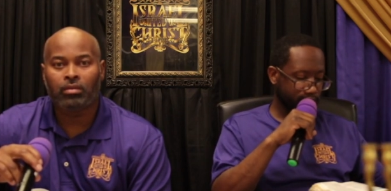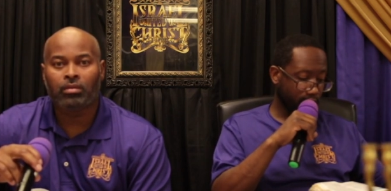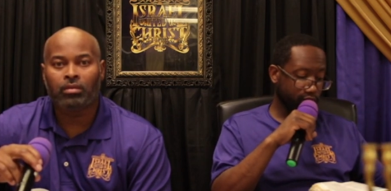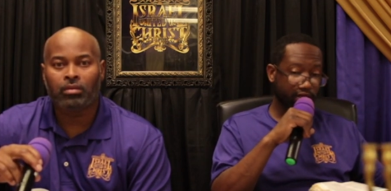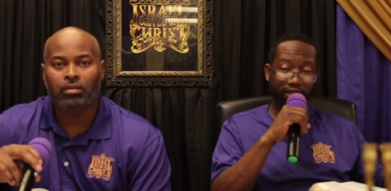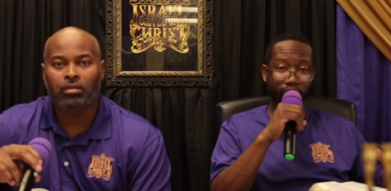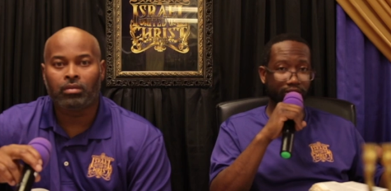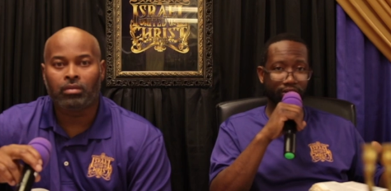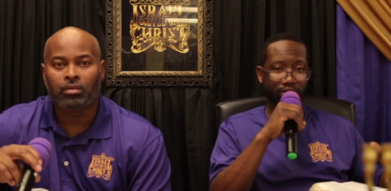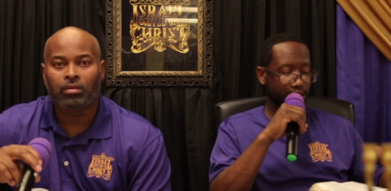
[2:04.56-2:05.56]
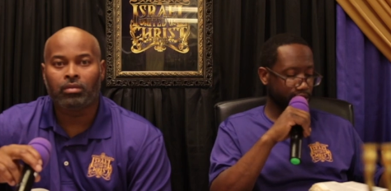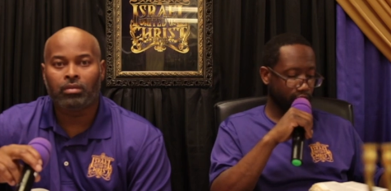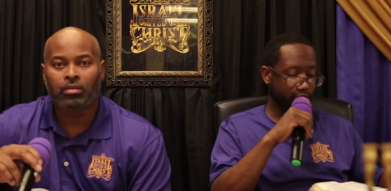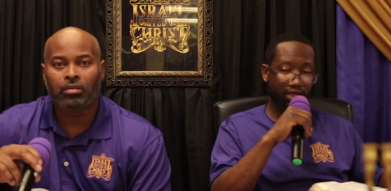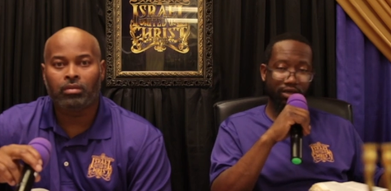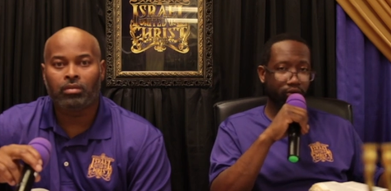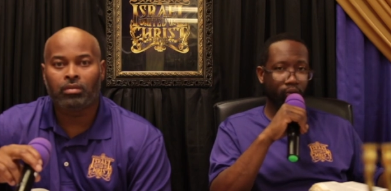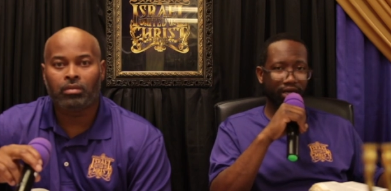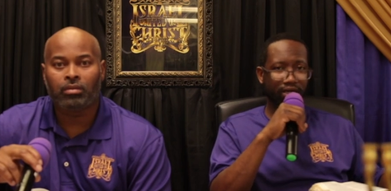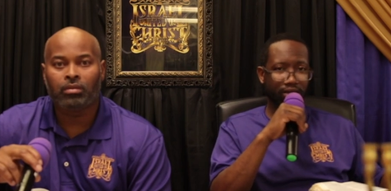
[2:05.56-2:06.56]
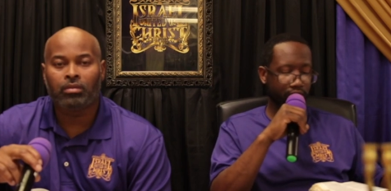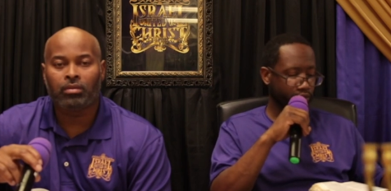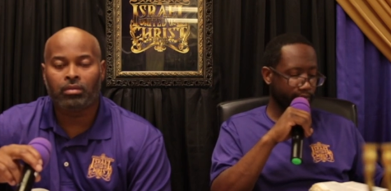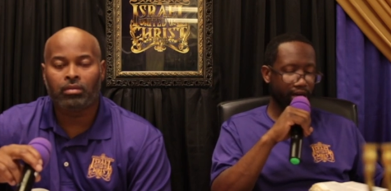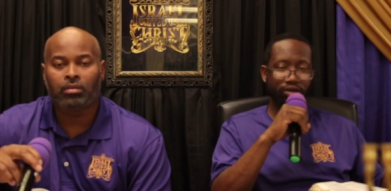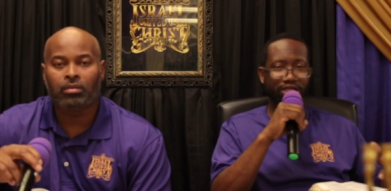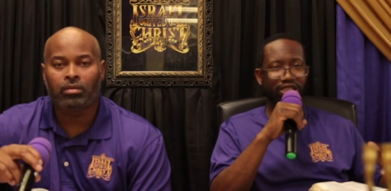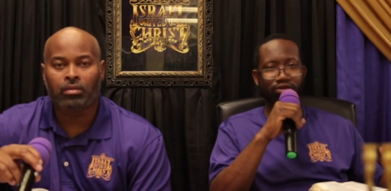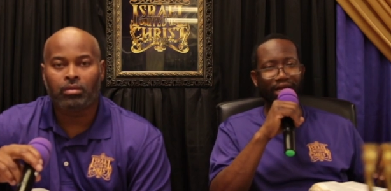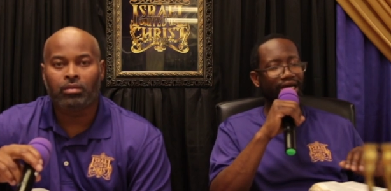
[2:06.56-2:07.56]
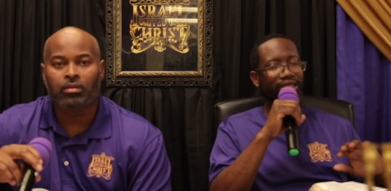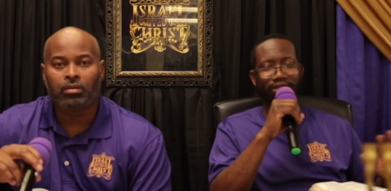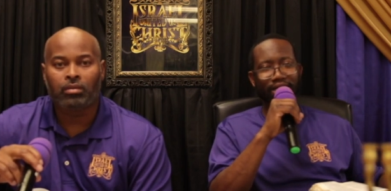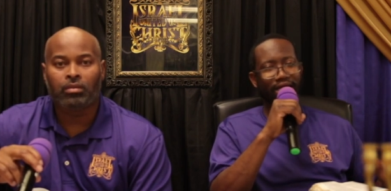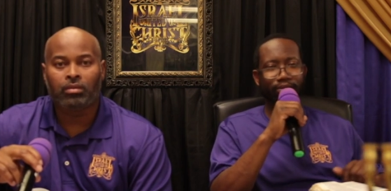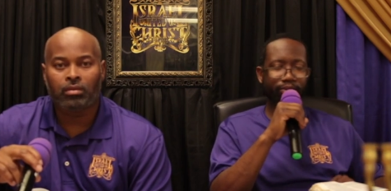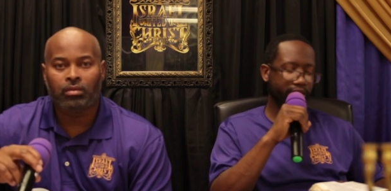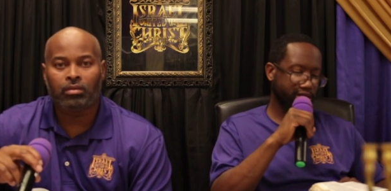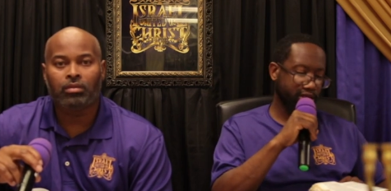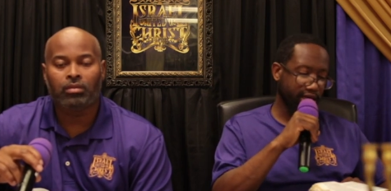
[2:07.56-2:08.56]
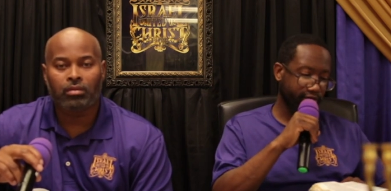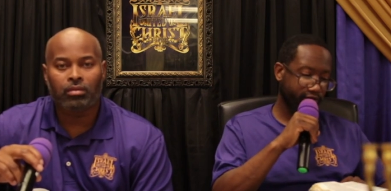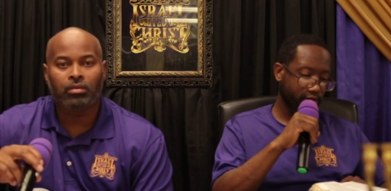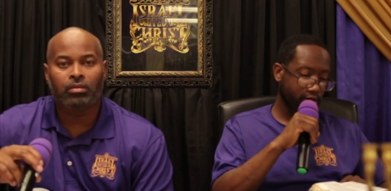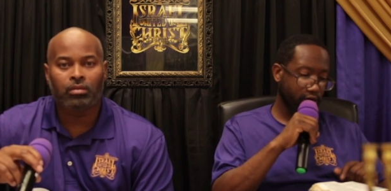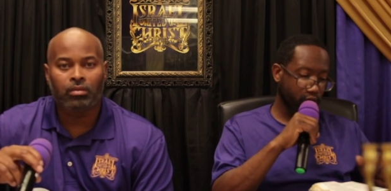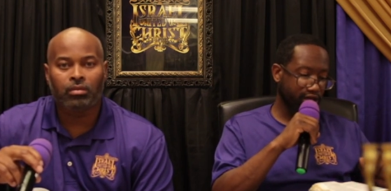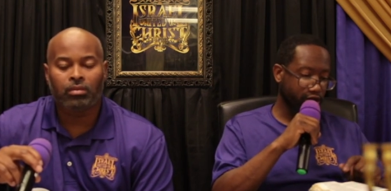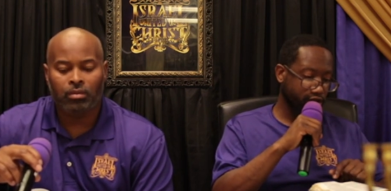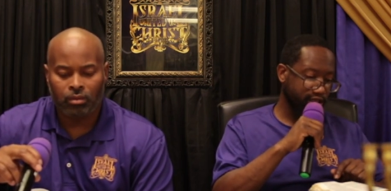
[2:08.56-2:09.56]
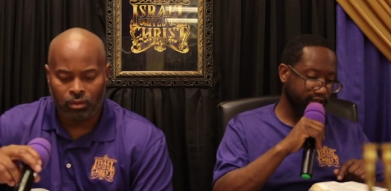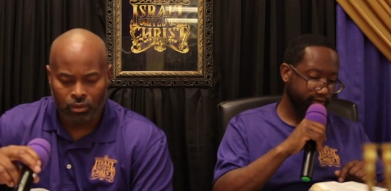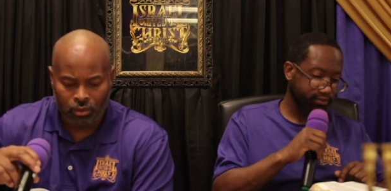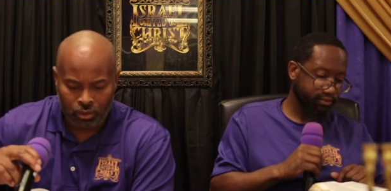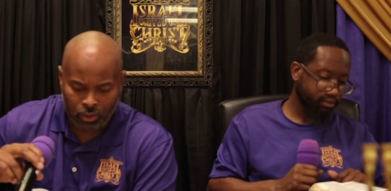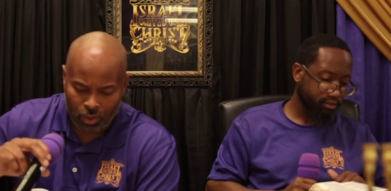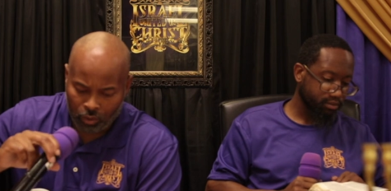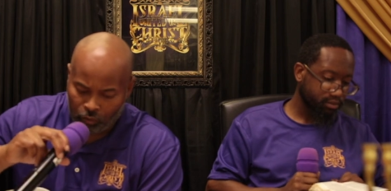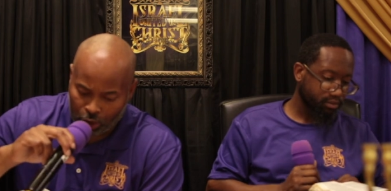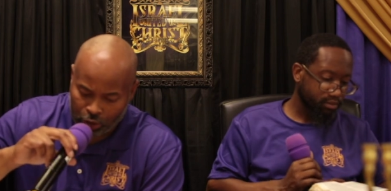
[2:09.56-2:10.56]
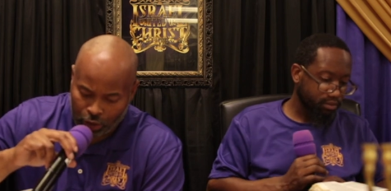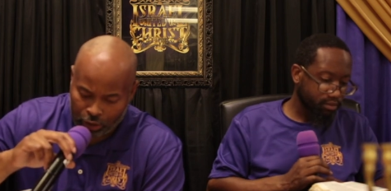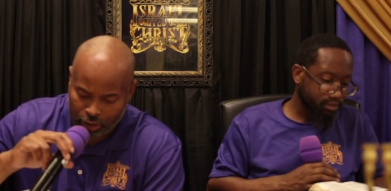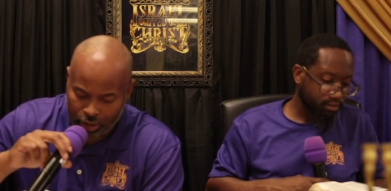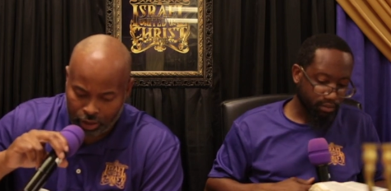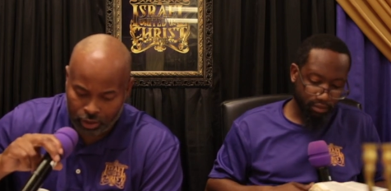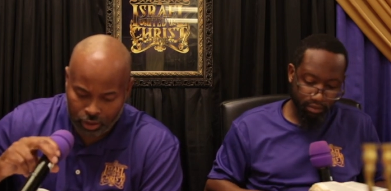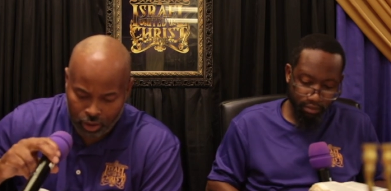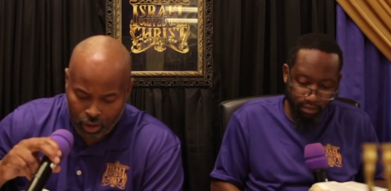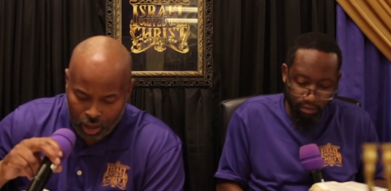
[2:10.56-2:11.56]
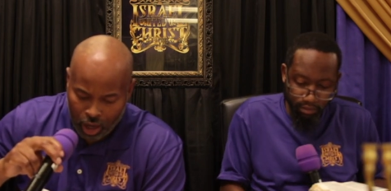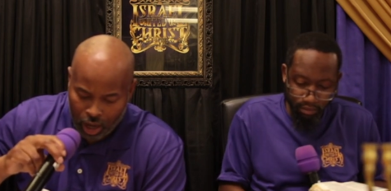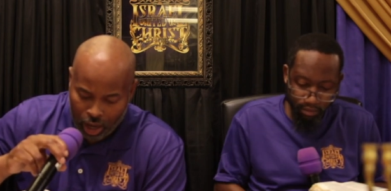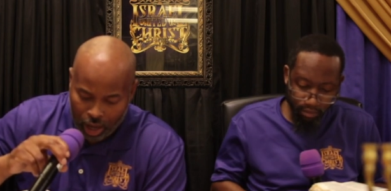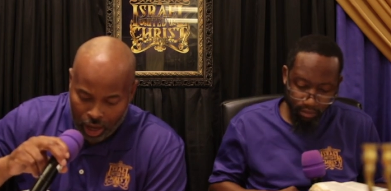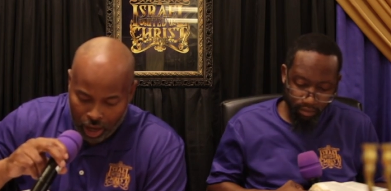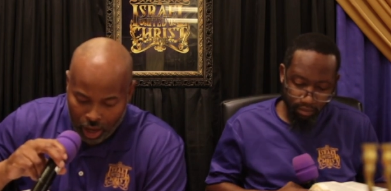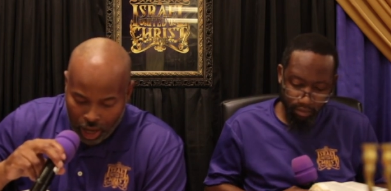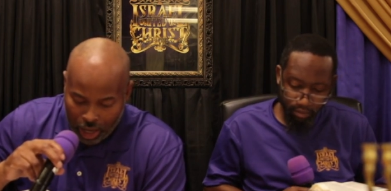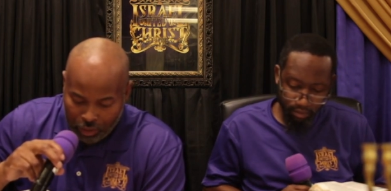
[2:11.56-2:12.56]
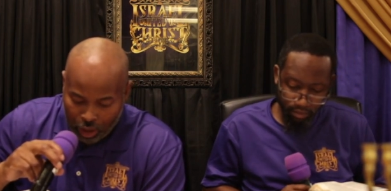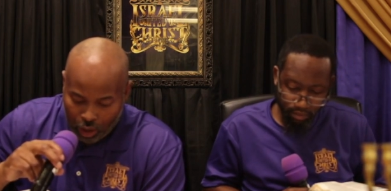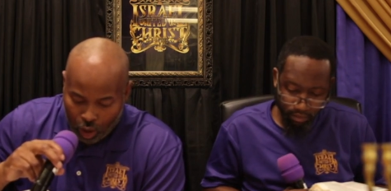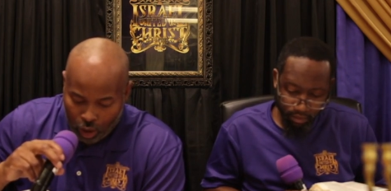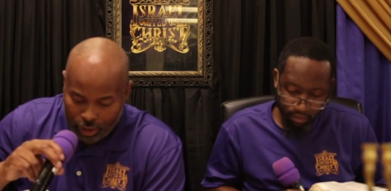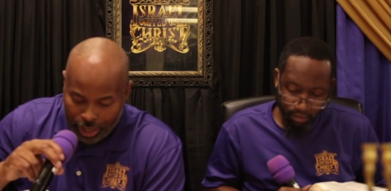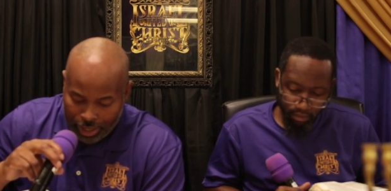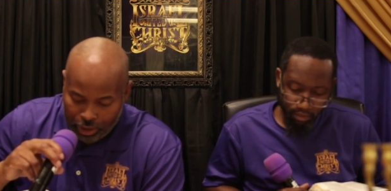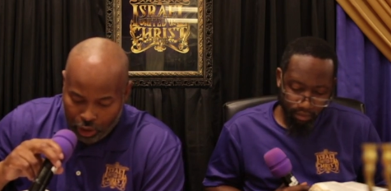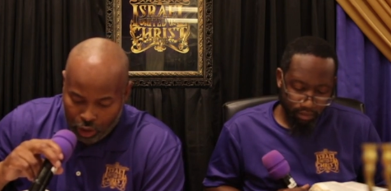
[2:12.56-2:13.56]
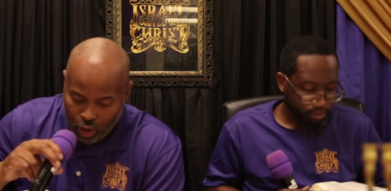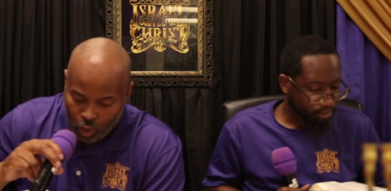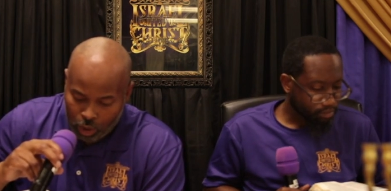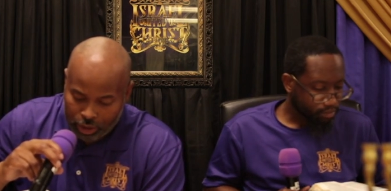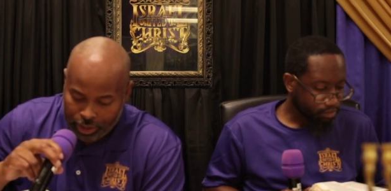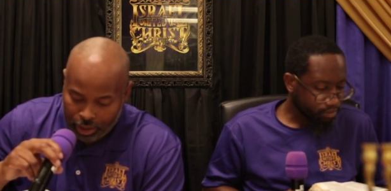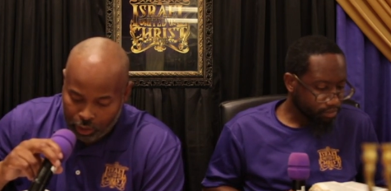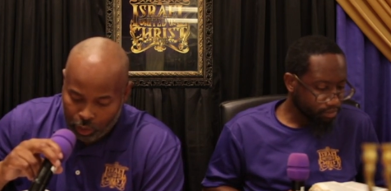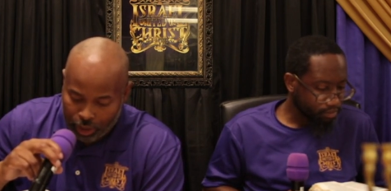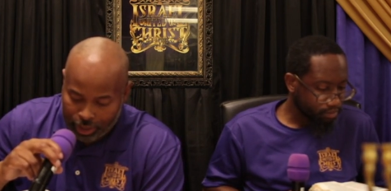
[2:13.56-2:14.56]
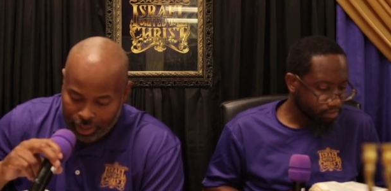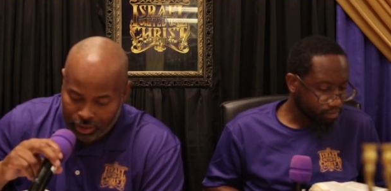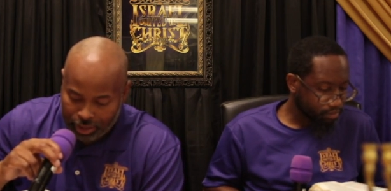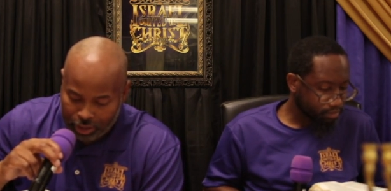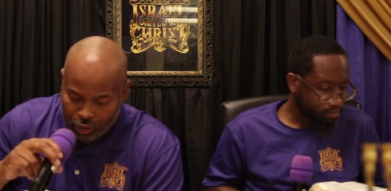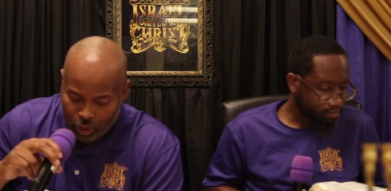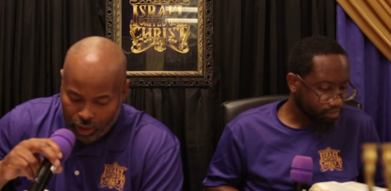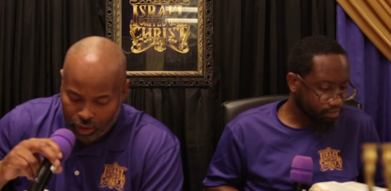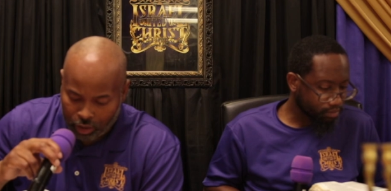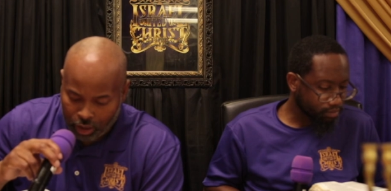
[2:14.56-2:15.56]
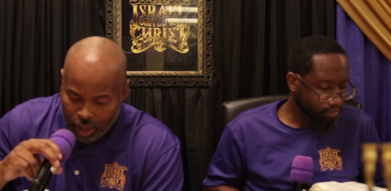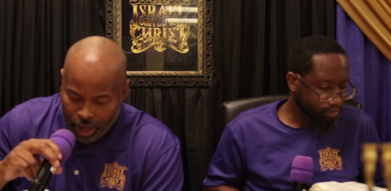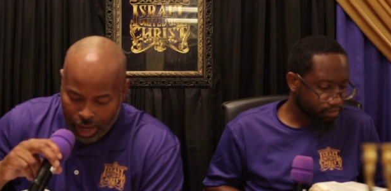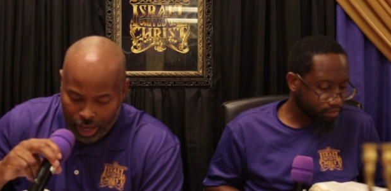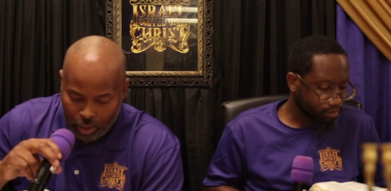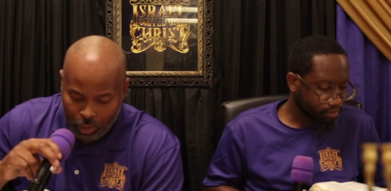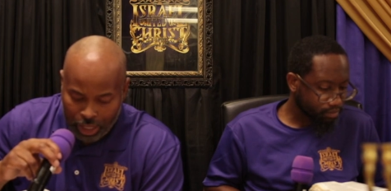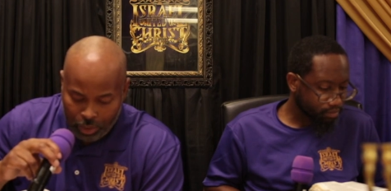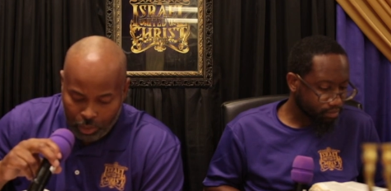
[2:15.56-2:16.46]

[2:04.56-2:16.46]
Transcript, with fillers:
Speaker 1: those other ones, those other wicked, rebellious Israelites, they had to be put to death. Read 13. Verse
Speaker 2: 13. And the Lord's anger was kindled against Israel, and he